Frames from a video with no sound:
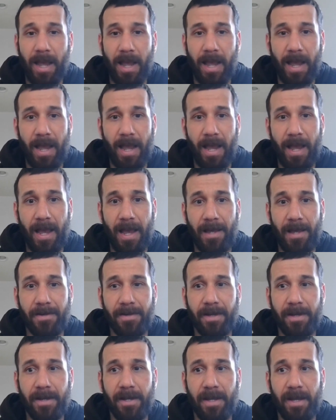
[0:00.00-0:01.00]

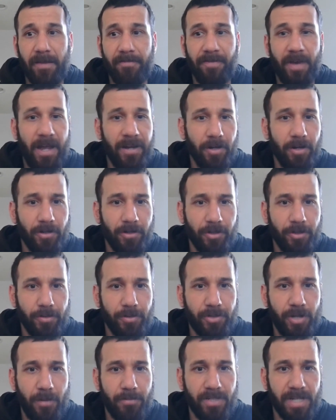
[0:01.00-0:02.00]
And if any other
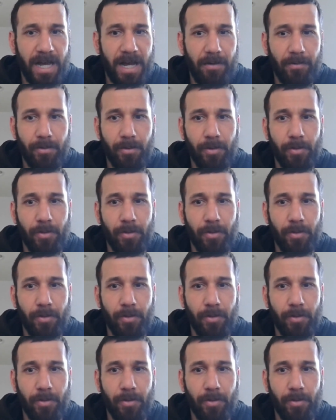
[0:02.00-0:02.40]
news comes out,